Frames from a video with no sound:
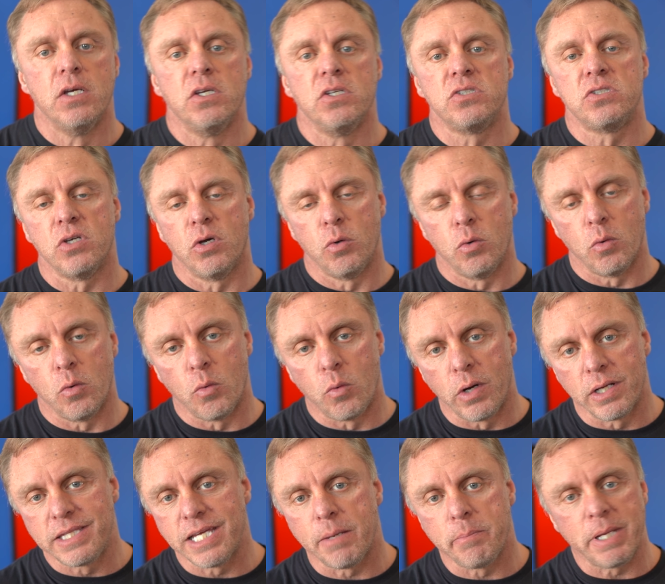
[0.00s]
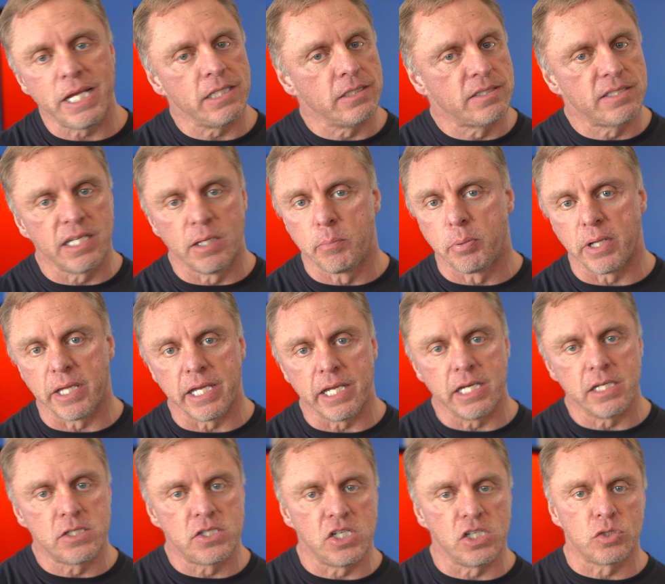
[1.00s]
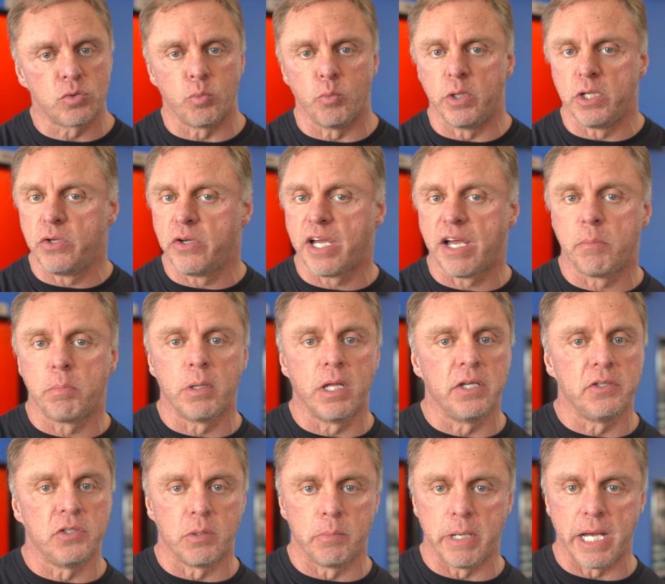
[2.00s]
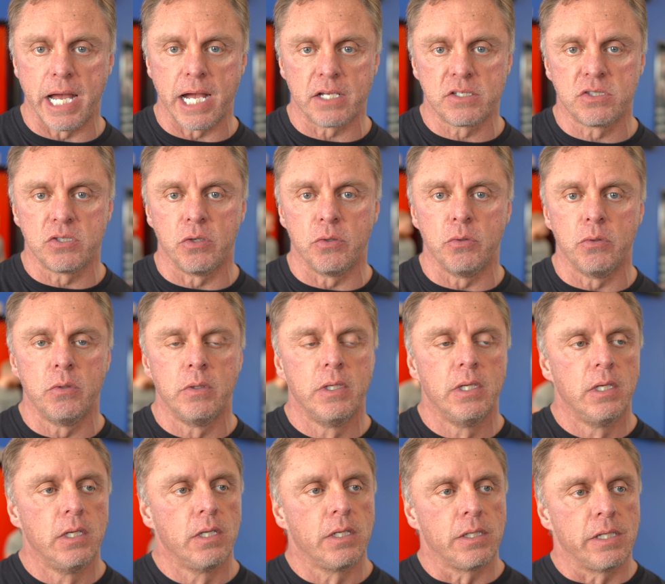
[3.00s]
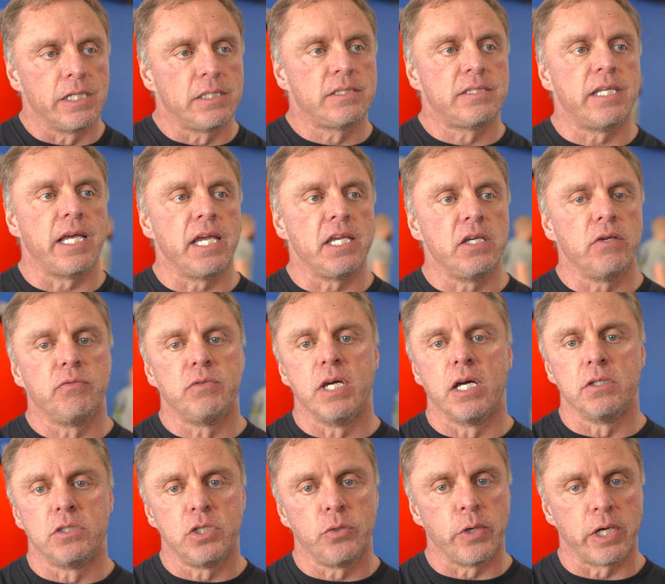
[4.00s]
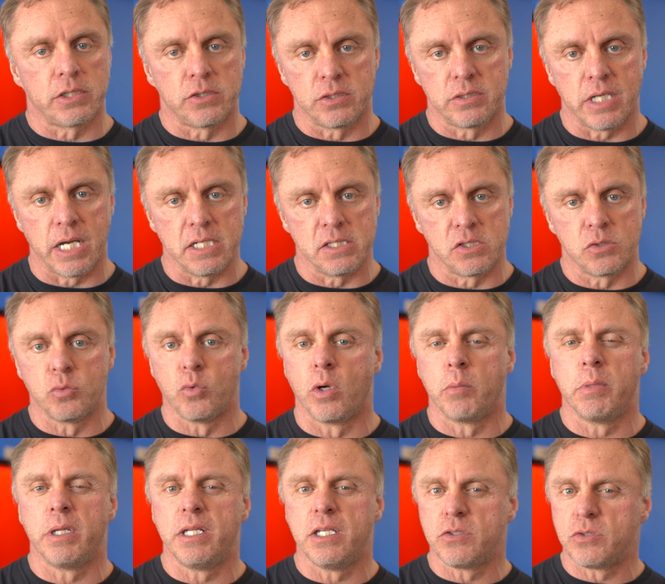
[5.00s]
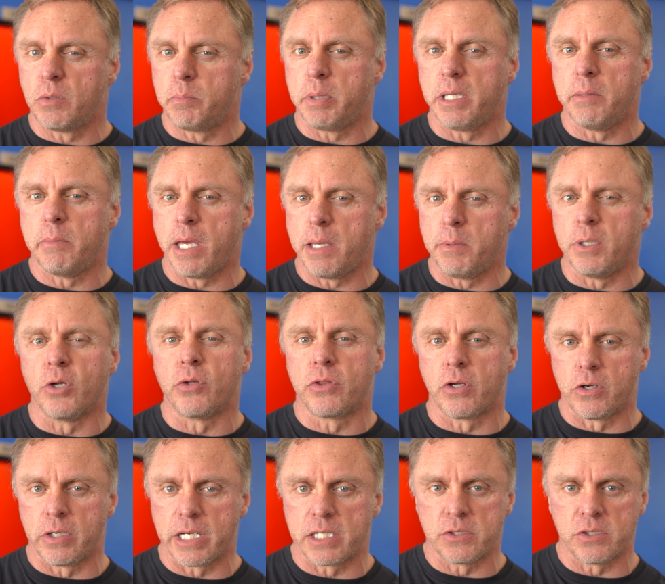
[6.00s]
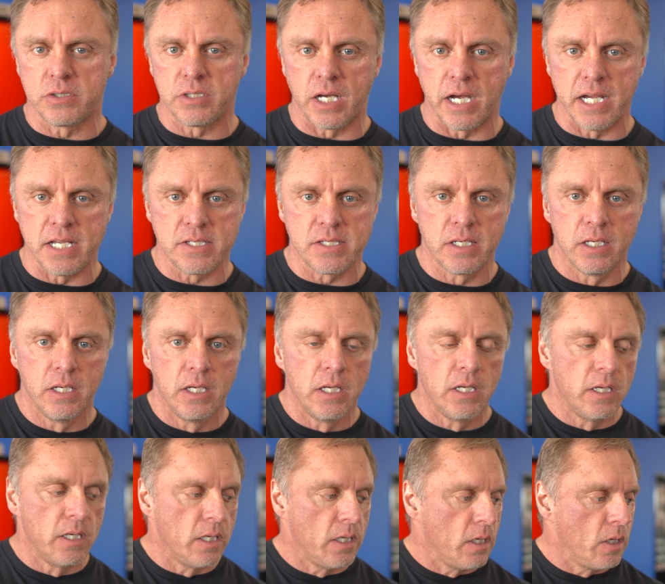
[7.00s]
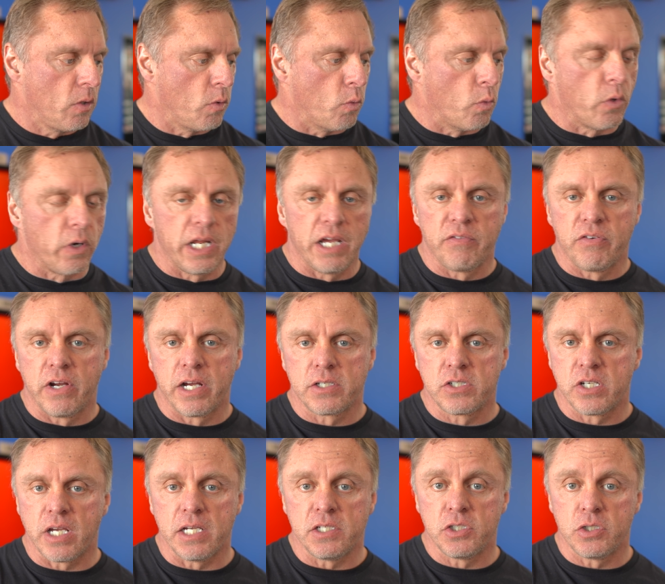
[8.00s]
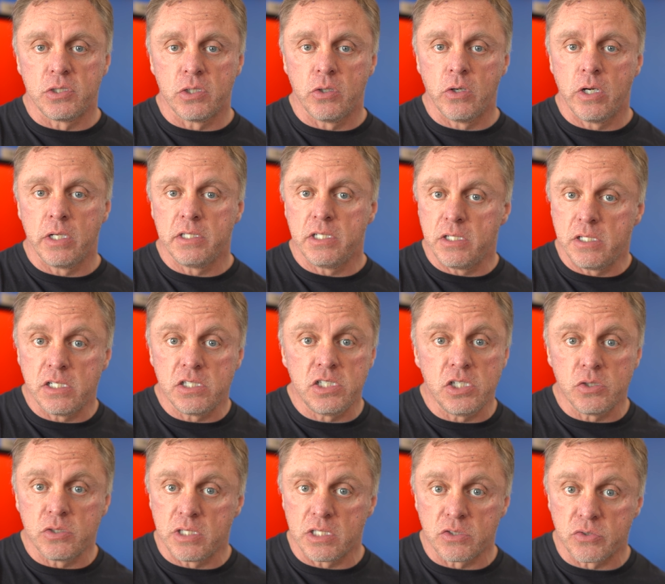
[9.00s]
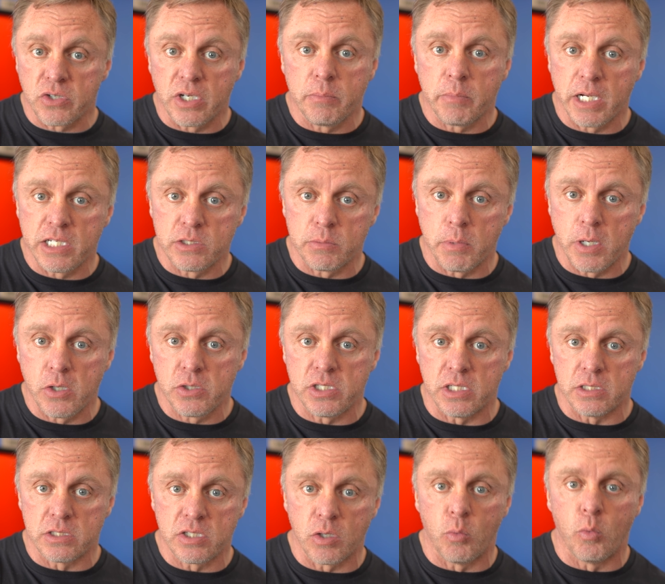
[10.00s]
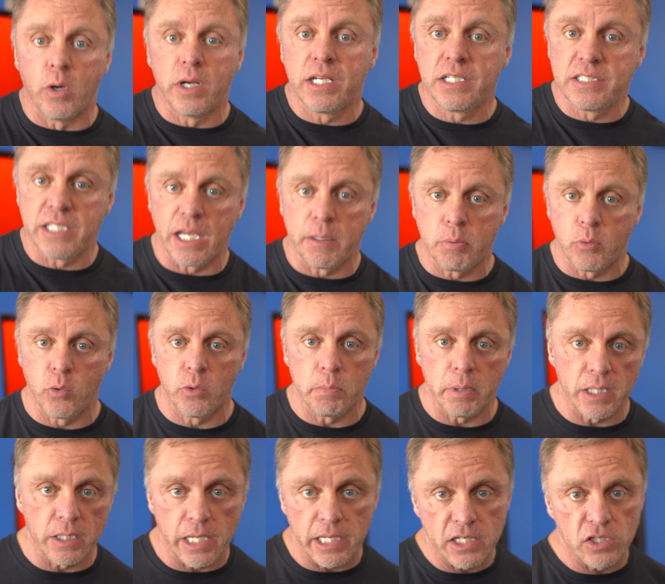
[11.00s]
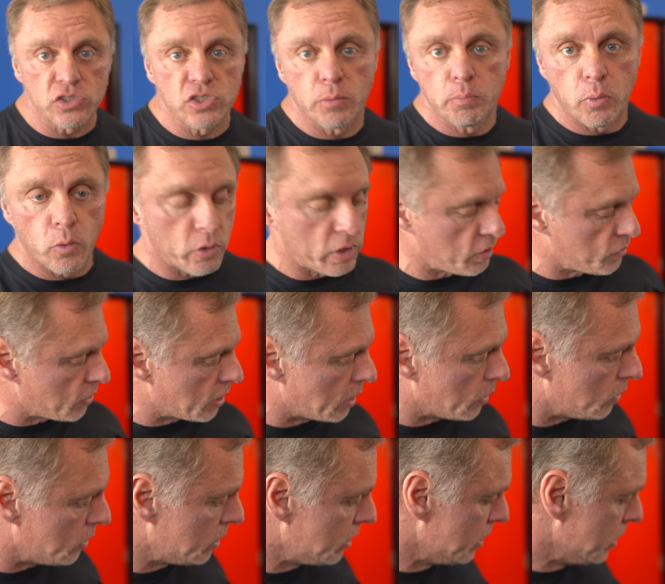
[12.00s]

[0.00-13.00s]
So what that means simply, is just when you have blood in your back. So let's say you've done two exercises. Normally this would be maybe your third exercise. Whatever exercise you're doing, you just use an extreme range of motion. So one example would be like a supported row.